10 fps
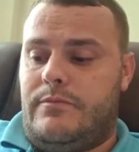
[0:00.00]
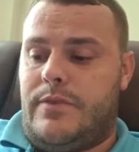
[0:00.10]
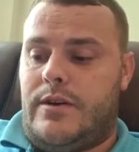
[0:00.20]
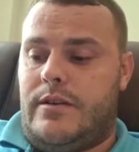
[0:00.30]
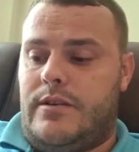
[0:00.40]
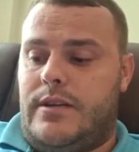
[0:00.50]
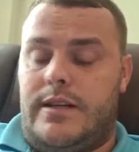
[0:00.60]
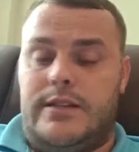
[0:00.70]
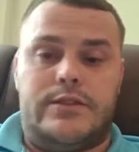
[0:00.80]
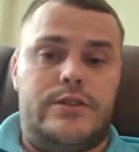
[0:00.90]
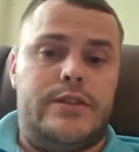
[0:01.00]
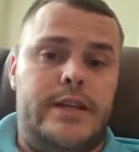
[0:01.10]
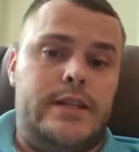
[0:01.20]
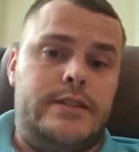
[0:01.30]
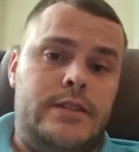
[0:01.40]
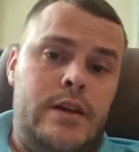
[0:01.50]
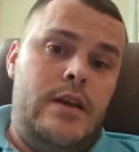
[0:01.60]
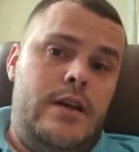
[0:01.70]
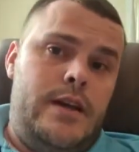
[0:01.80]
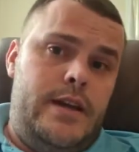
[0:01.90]
But it is good that
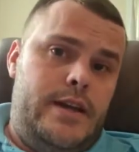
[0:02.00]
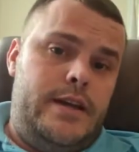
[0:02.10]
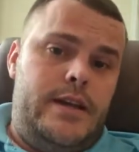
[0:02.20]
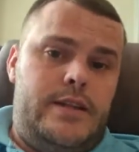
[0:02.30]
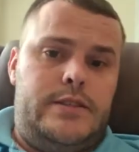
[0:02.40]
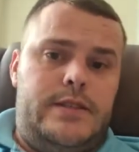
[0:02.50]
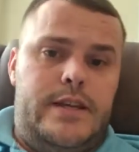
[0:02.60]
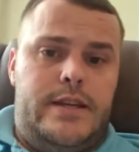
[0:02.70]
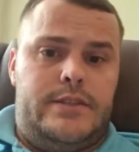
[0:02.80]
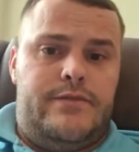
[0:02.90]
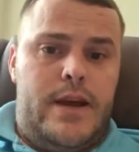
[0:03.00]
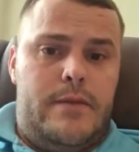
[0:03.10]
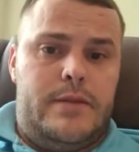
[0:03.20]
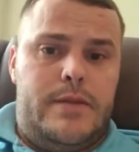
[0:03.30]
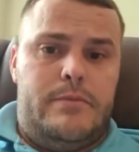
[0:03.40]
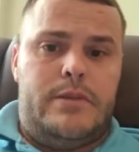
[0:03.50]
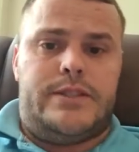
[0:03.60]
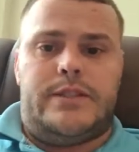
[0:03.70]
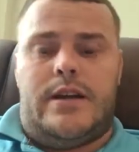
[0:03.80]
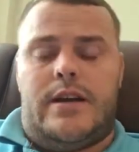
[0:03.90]
his family
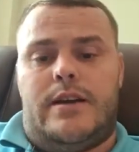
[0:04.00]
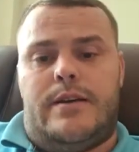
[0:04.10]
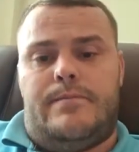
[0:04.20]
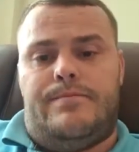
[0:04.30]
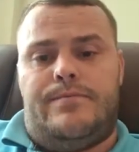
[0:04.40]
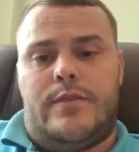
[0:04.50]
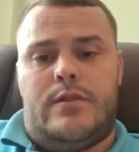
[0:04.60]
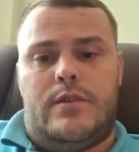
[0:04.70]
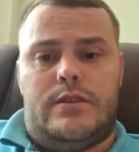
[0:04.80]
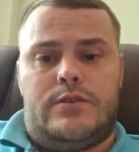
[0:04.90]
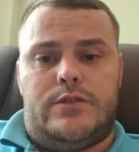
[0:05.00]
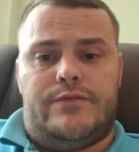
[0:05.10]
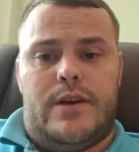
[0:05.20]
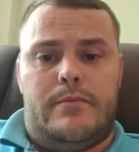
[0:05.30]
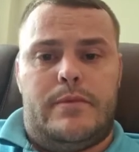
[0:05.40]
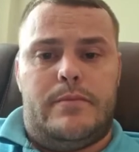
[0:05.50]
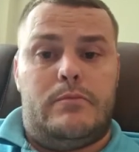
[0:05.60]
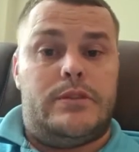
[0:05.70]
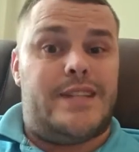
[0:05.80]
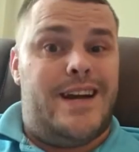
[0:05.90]
members, his close family
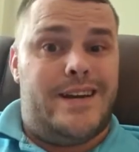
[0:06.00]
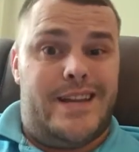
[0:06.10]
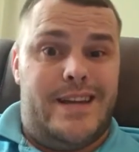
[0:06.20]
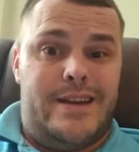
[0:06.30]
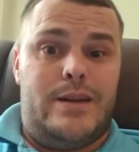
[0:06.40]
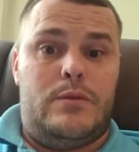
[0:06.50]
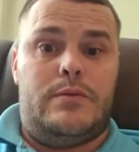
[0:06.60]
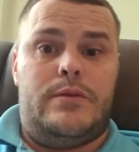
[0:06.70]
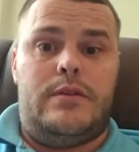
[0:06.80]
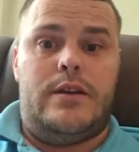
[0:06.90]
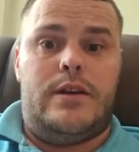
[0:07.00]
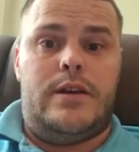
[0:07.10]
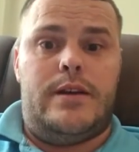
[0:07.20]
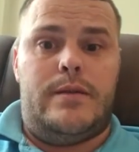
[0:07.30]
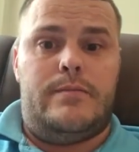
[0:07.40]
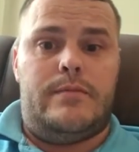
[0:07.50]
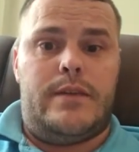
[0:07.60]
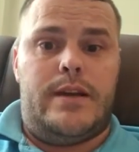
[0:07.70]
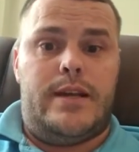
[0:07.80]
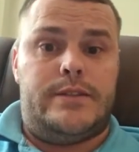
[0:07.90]
members are getting help,
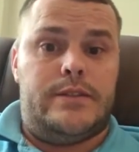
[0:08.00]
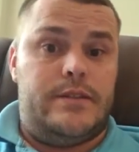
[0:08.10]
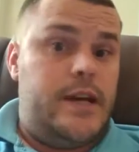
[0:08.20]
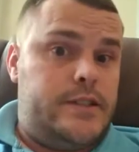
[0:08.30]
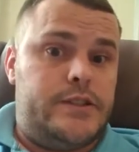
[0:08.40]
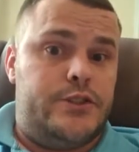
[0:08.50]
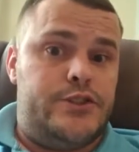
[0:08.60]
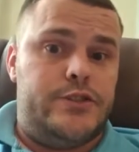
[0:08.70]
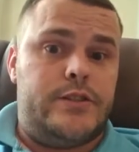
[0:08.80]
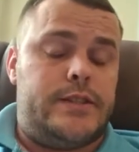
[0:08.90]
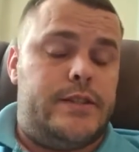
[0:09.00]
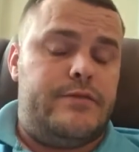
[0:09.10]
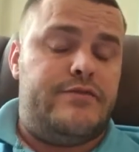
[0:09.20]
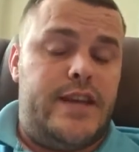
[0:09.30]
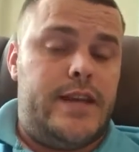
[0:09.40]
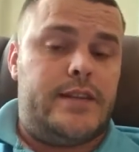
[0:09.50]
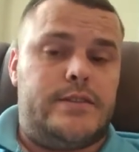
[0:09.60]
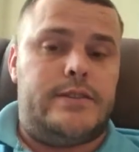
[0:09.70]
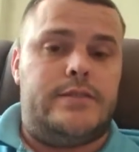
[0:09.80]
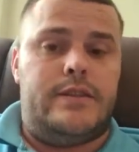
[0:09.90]
as they should, because it
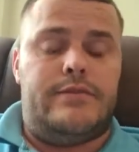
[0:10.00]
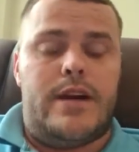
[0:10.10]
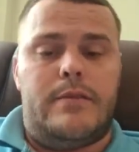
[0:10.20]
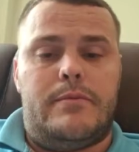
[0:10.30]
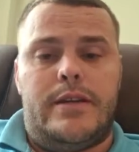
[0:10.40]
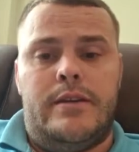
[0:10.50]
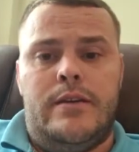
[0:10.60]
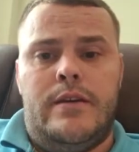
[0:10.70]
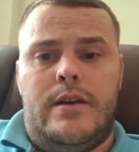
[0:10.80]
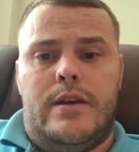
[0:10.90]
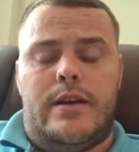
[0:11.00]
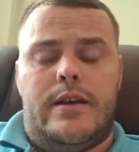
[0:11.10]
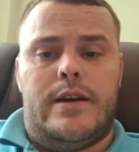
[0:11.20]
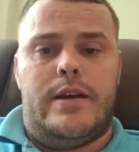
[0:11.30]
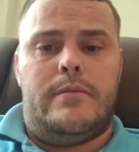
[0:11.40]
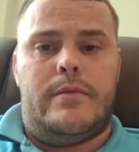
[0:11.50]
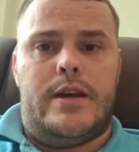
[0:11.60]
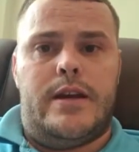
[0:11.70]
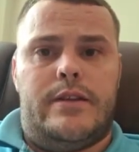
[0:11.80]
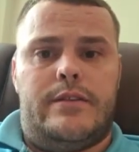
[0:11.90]
affects the family, and
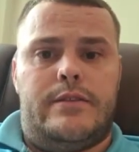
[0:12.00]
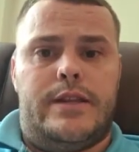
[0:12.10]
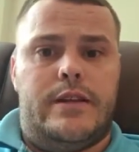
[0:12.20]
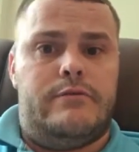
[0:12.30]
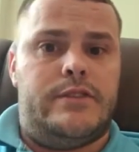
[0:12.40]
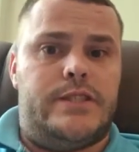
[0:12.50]
they